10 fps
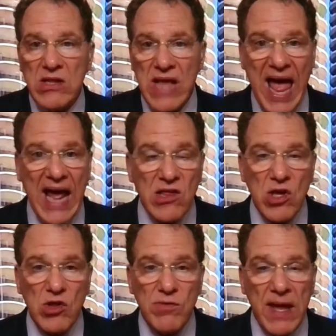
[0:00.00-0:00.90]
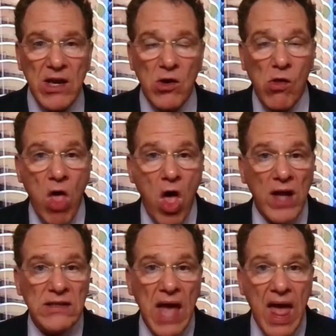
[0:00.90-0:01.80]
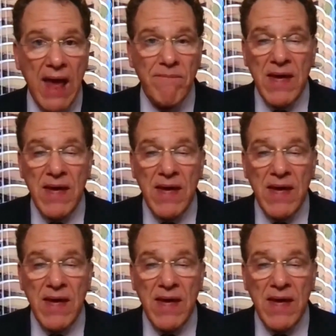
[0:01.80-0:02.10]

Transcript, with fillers: the highest it's been in a long time.